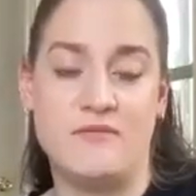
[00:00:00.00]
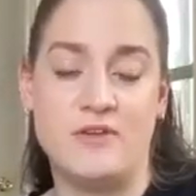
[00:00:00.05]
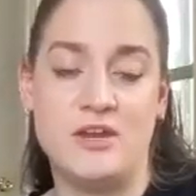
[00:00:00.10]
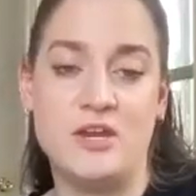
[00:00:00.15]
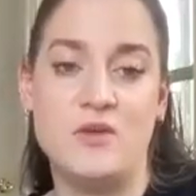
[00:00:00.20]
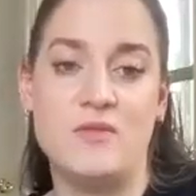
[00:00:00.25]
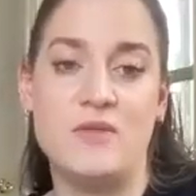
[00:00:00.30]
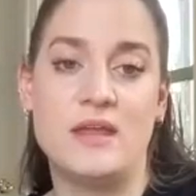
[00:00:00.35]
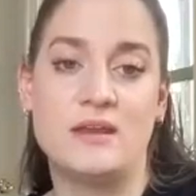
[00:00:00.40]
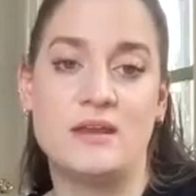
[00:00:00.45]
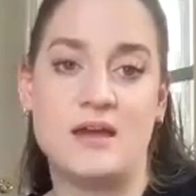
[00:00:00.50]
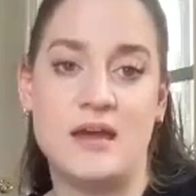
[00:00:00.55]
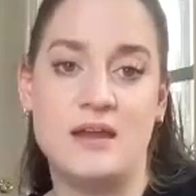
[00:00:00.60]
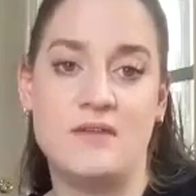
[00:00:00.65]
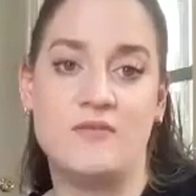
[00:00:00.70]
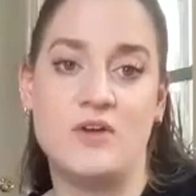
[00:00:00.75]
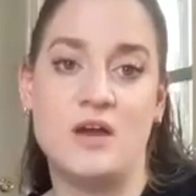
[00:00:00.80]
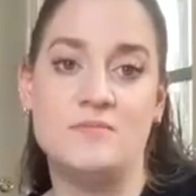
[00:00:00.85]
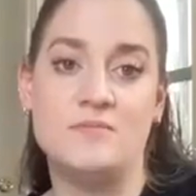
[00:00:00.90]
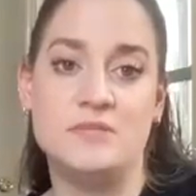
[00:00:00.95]
I know that kind
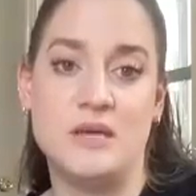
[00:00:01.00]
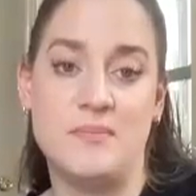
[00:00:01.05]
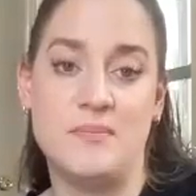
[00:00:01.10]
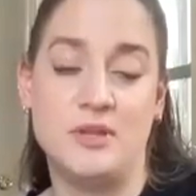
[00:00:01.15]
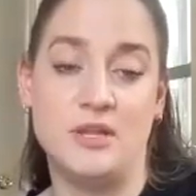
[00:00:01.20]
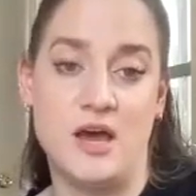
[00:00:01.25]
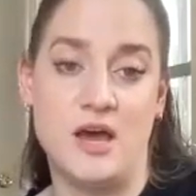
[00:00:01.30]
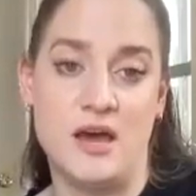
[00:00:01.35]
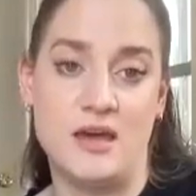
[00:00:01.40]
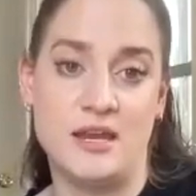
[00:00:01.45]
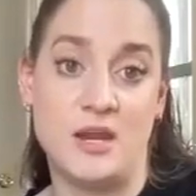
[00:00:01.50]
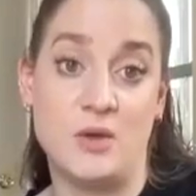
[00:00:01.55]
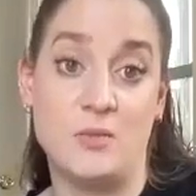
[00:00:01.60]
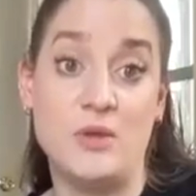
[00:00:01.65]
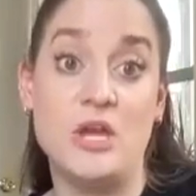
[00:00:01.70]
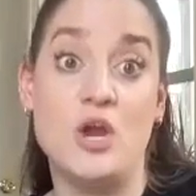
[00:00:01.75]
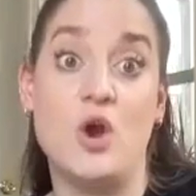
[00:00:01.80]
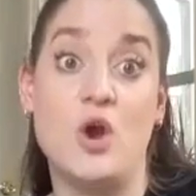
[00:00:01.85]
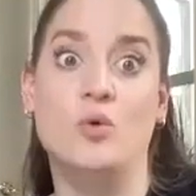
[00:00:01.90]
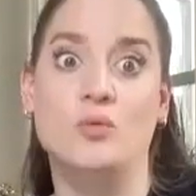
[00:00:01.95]
of comes up a lot, and
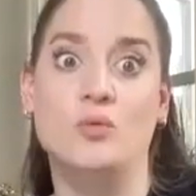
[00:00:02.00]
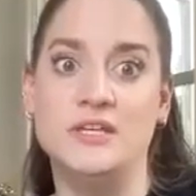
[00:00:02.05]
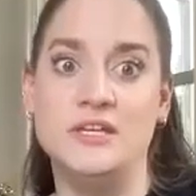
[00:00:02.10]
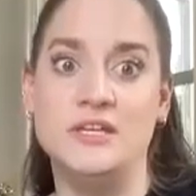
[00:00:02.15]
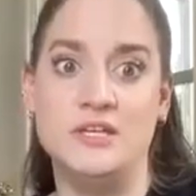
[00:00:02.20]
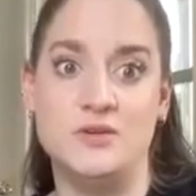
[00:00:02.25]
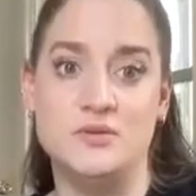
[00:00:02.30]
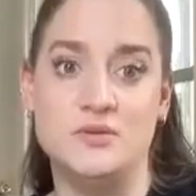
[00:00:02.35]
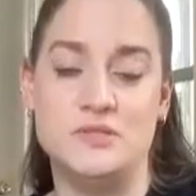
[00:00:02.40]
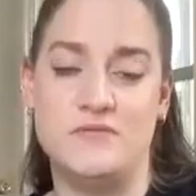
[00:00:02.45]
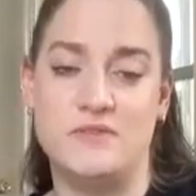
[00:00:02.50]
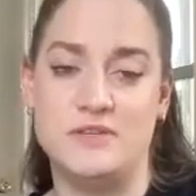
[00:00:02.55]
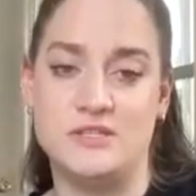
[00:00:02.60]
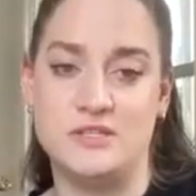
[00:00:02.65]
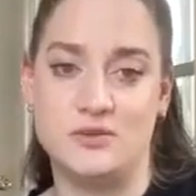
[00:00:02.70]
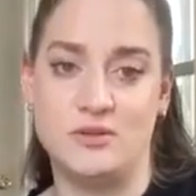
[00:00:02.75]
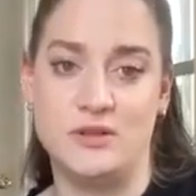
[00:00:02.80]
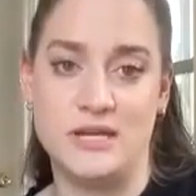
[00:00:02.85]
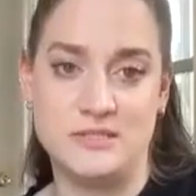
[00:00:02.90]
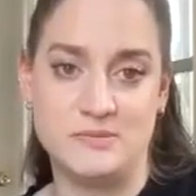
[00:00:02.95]
we only use
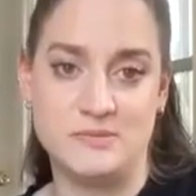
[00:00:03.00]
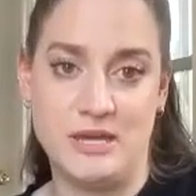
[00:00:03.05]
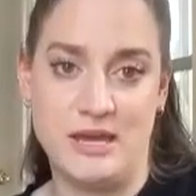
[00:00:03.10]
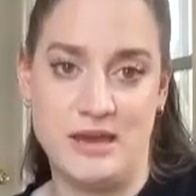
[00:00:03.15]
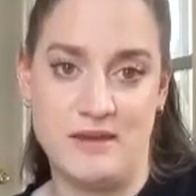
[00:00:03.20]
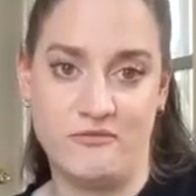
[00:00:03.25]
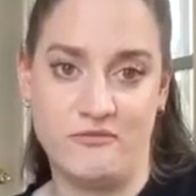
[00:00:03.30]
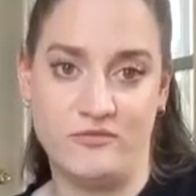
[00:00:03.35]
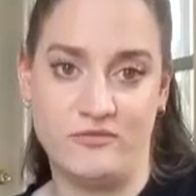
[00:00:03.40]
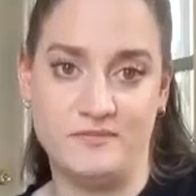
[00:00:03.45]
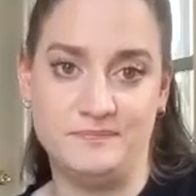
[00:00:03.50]
physical SPF.